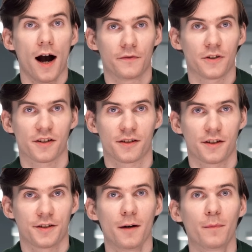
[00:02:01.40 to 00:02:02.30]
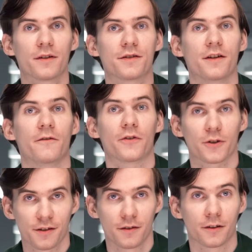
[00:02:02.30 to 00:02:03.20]
After the setup, the
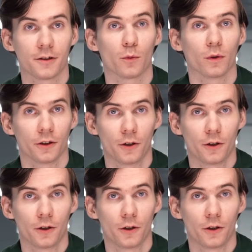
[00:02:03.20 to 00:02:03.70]
first thing you will